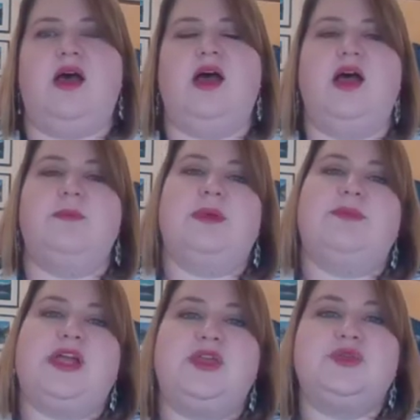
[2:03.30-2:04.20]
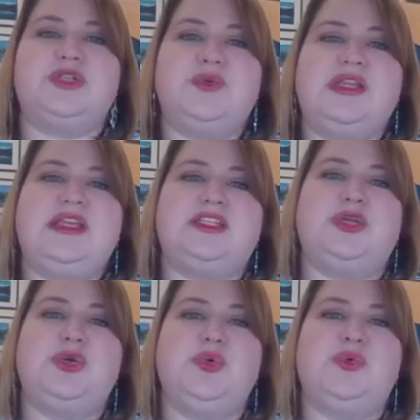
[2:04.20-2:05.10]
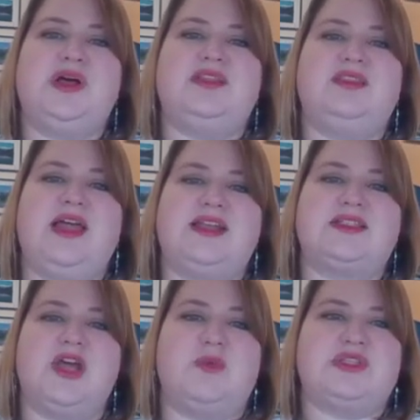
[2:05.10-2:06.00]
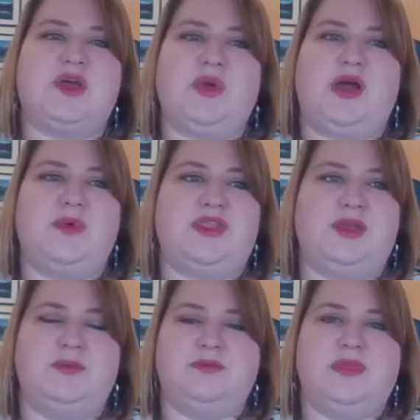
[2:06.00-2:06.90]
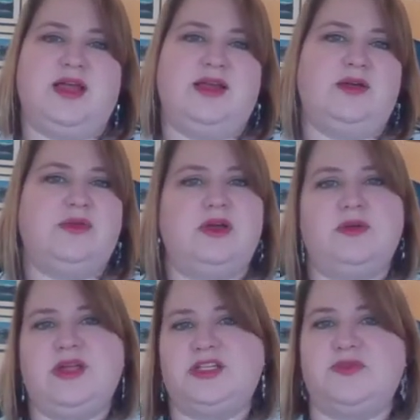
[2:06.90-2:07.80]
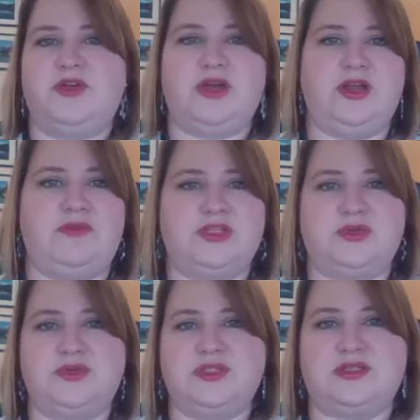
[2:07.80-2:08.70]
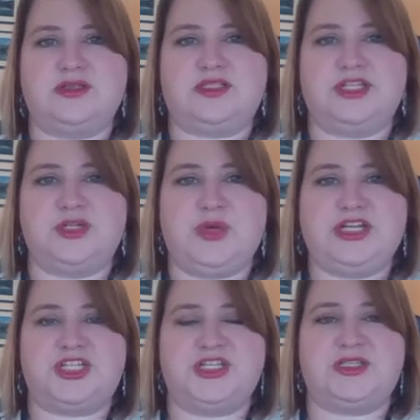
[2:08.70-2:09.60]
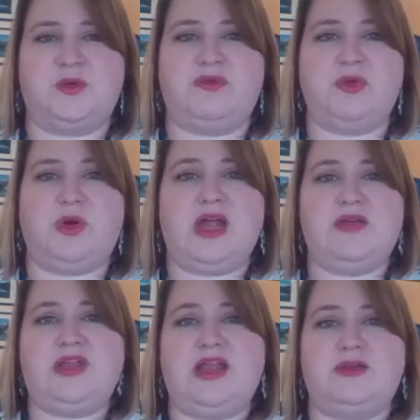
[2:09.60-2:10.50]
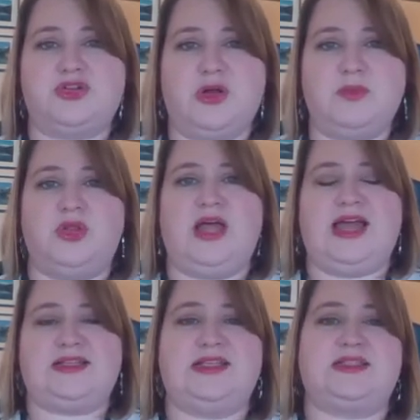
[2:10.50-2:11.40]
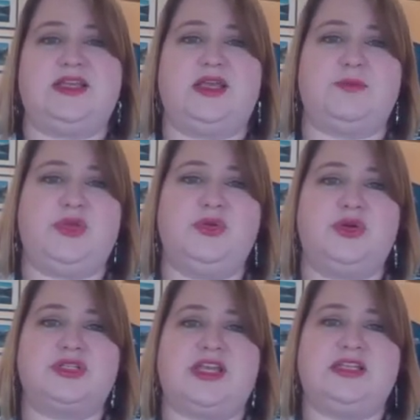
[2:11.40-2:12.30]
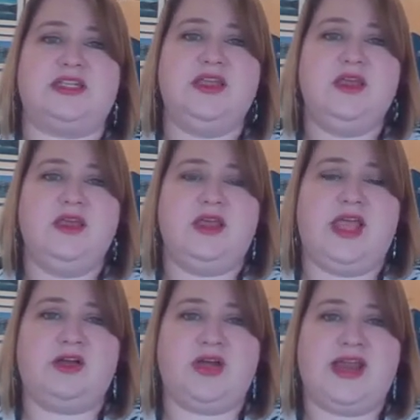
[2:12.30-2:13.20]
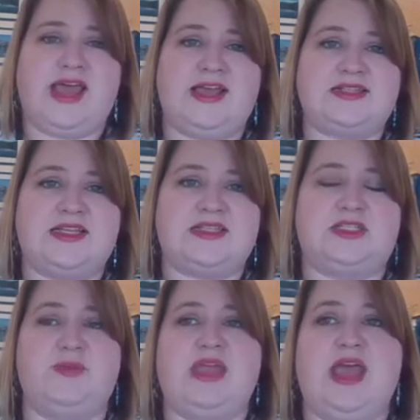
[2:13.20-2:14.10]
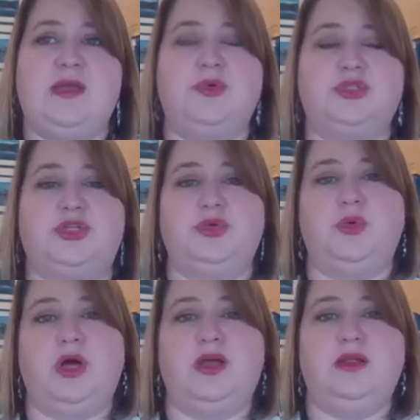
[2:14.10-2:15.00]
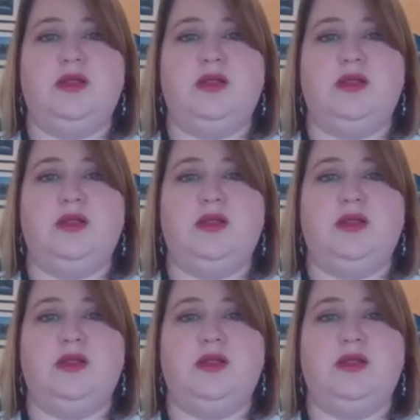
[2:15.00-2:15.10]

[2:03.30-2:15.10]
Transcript: Um, but you do need to let us know what's going on with you. I don't know each of your individual situations. So if you are having trouble accessing computers and internet access to be able to